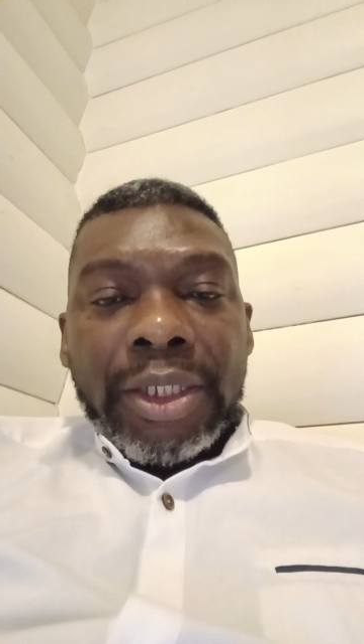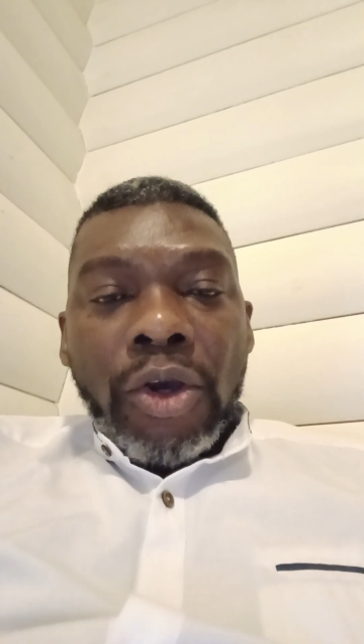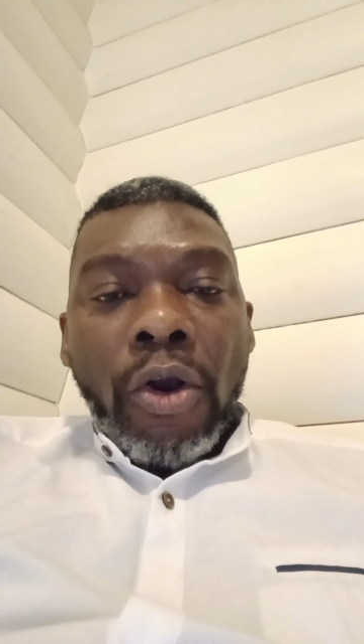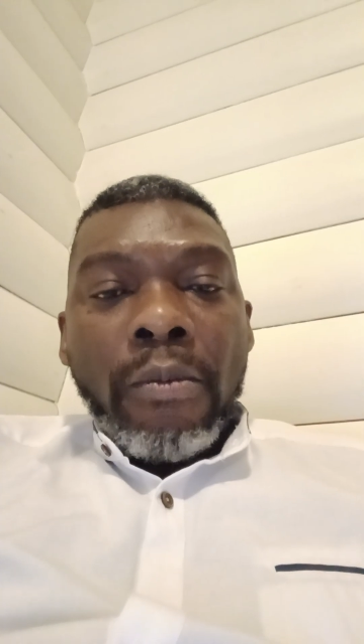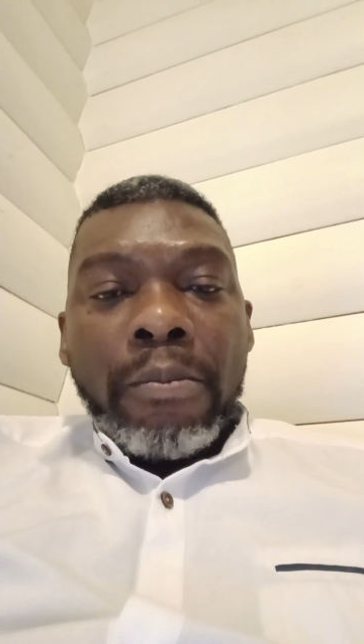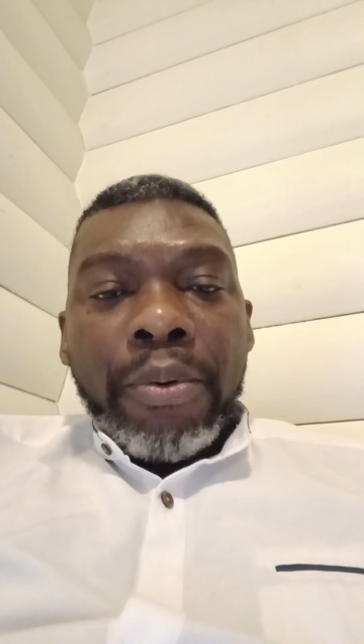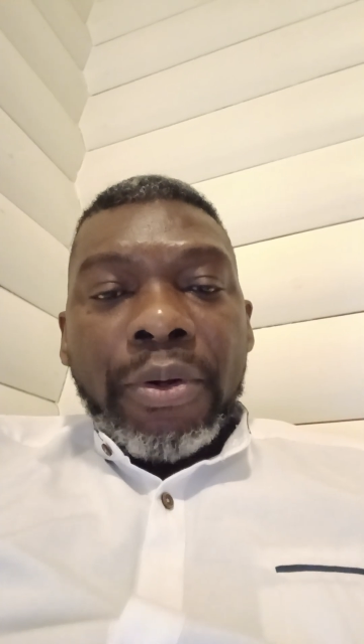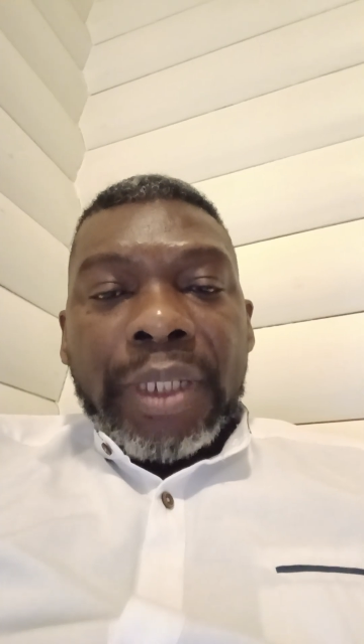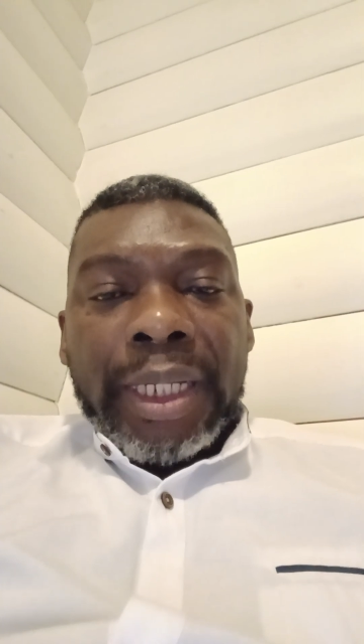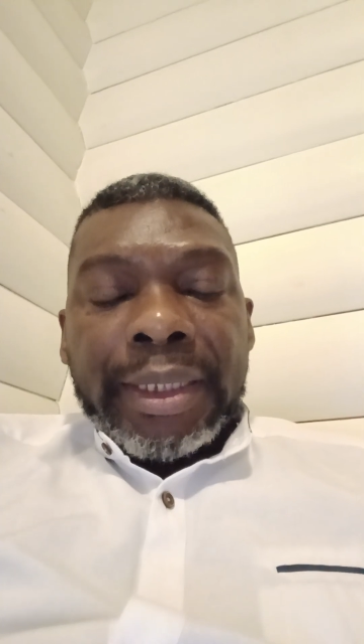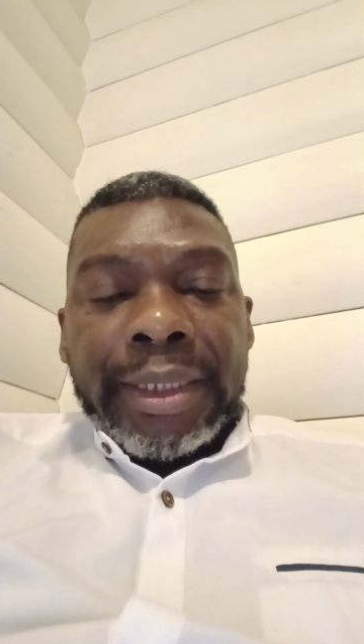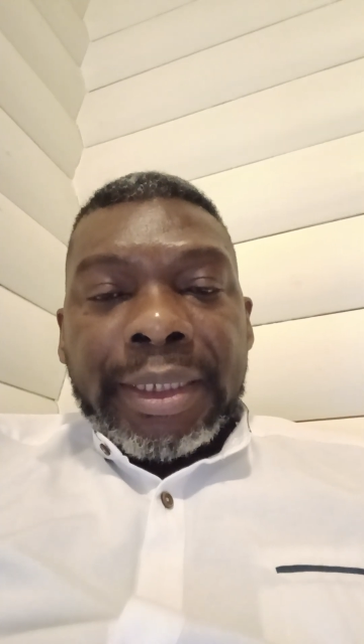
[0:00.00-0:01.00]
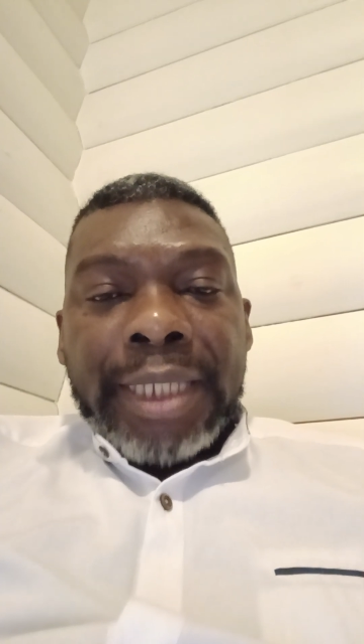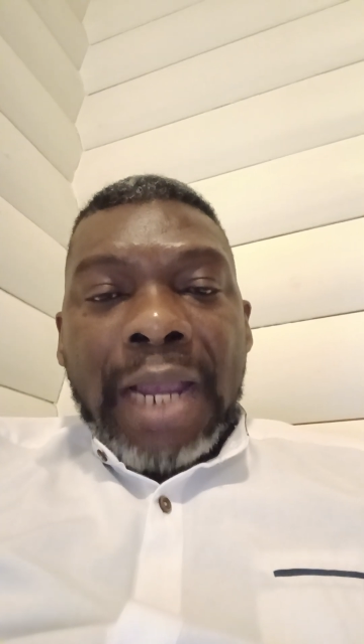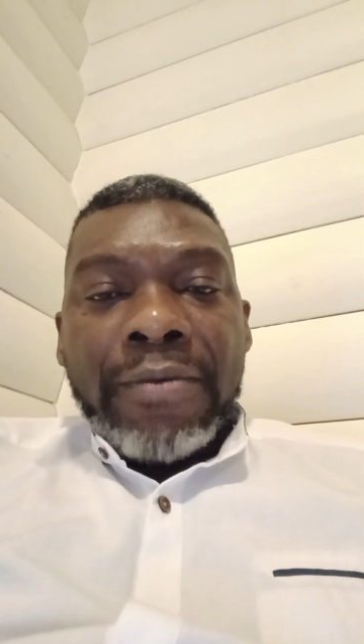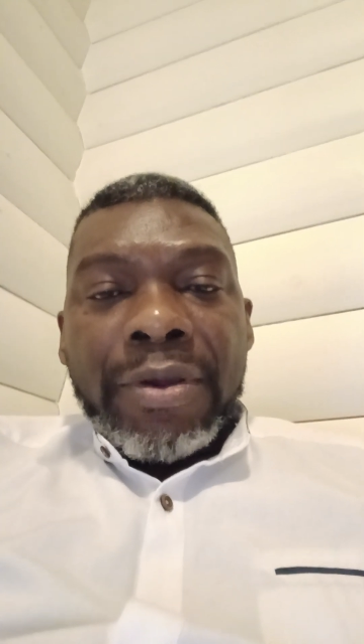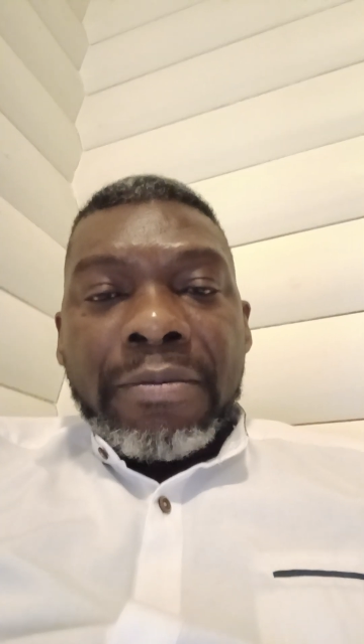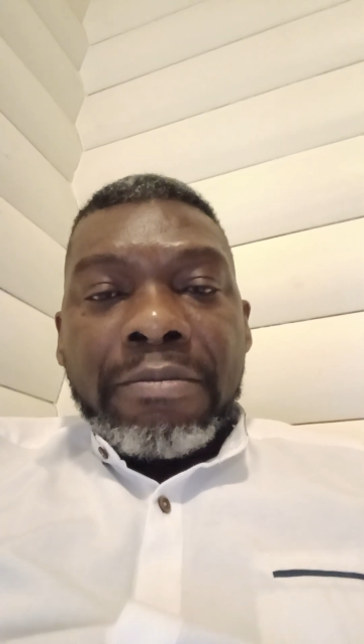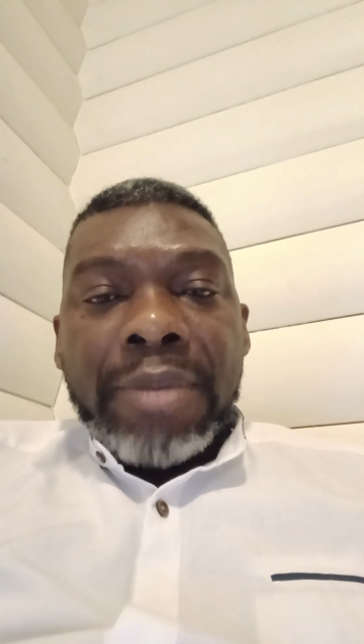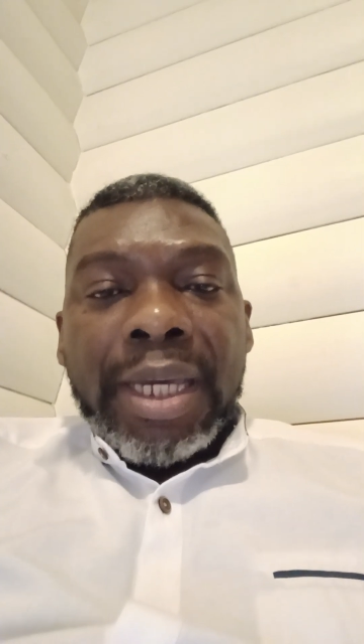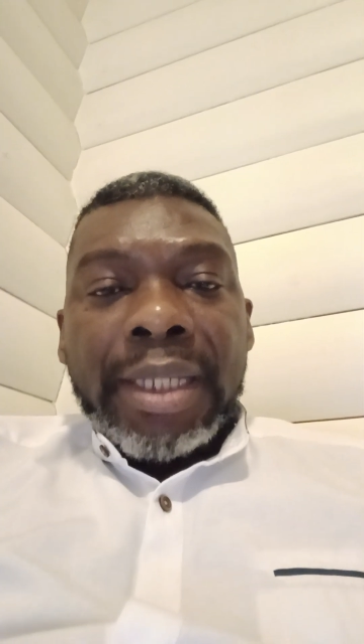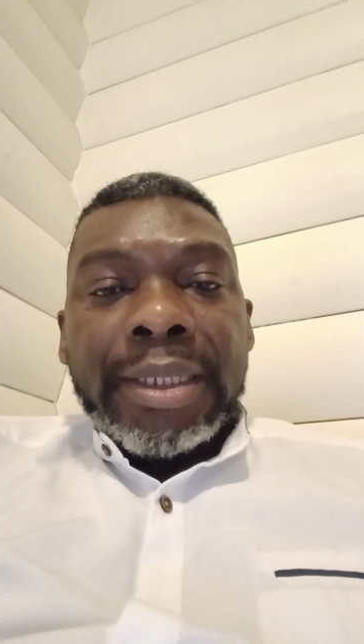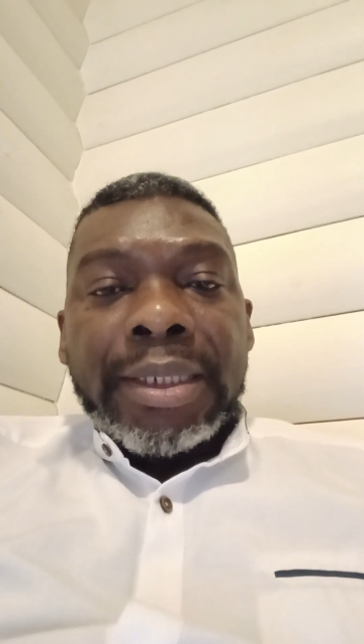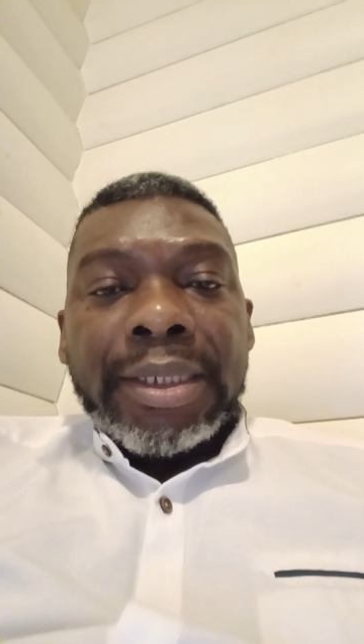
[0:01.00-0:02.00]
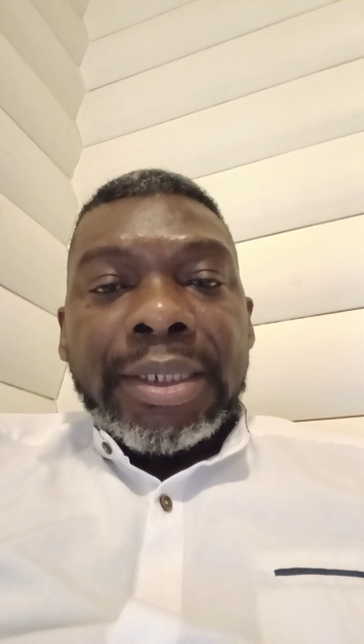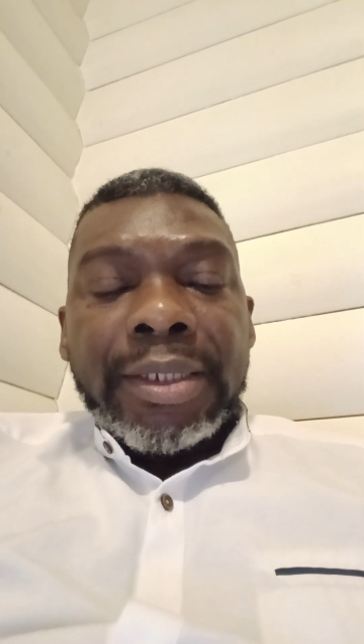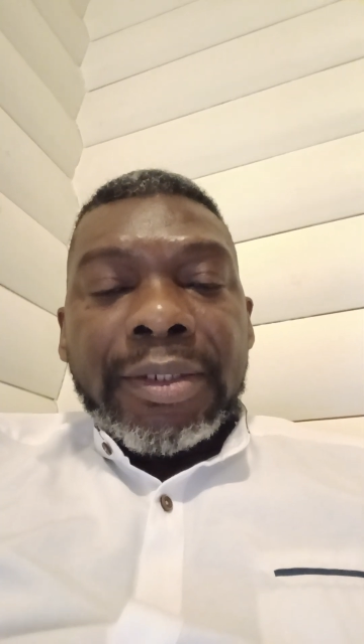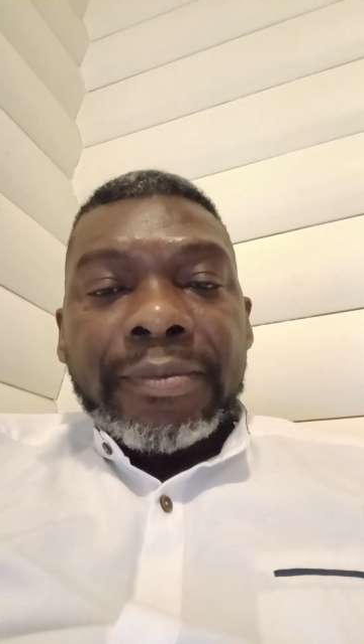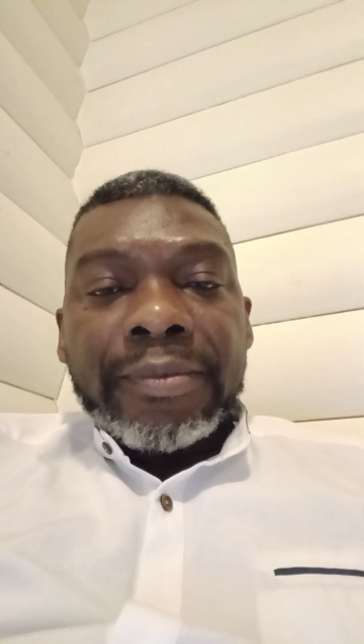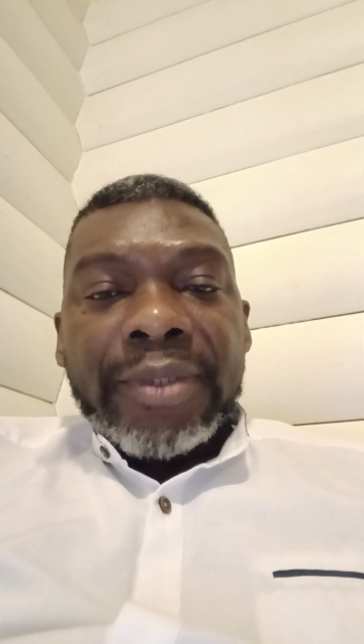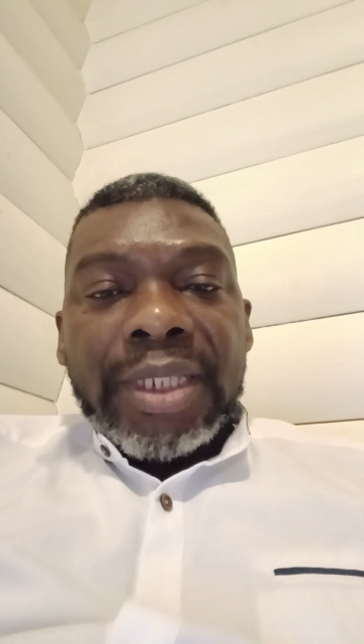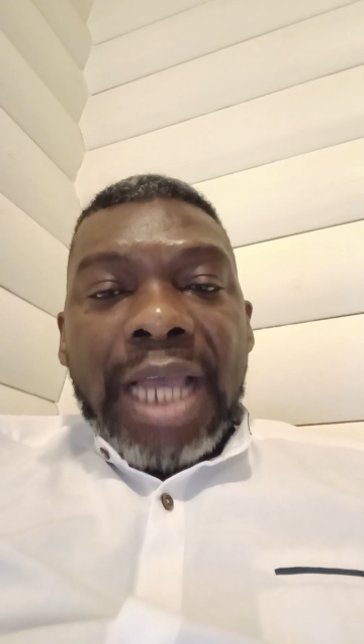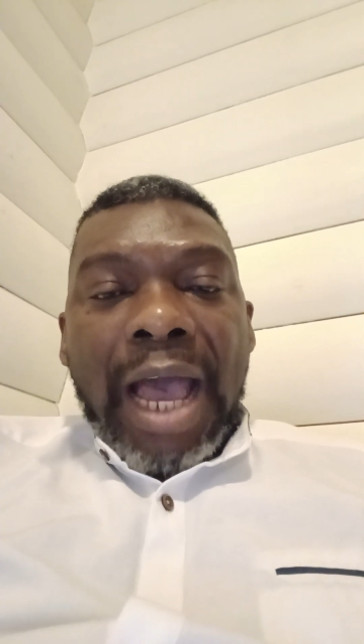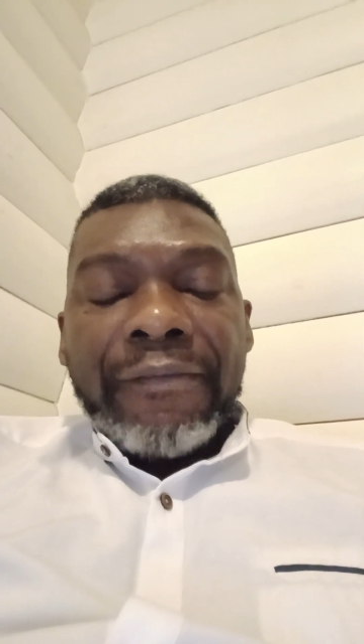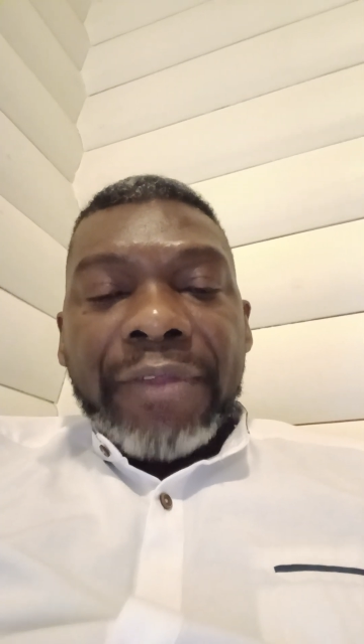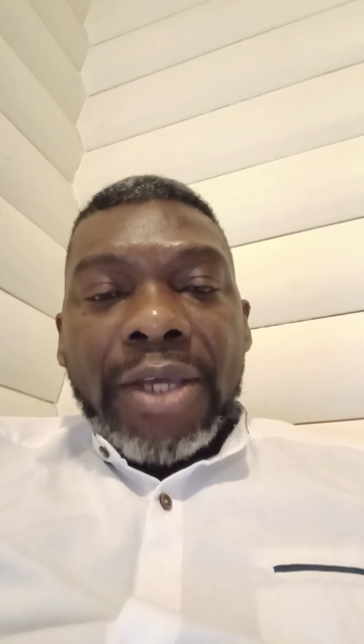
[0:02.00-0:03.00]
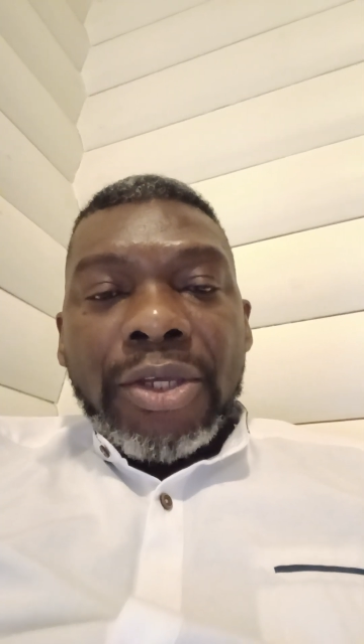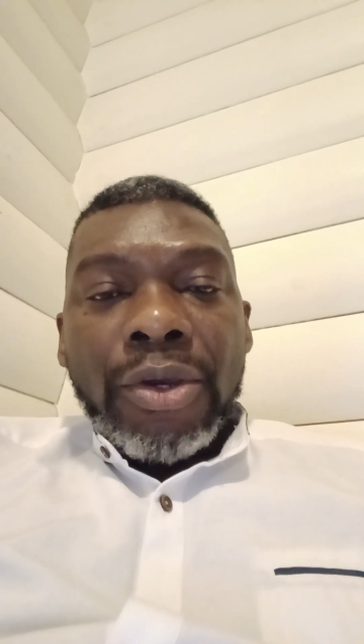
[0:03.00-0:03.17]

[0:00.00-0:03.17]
component that remains after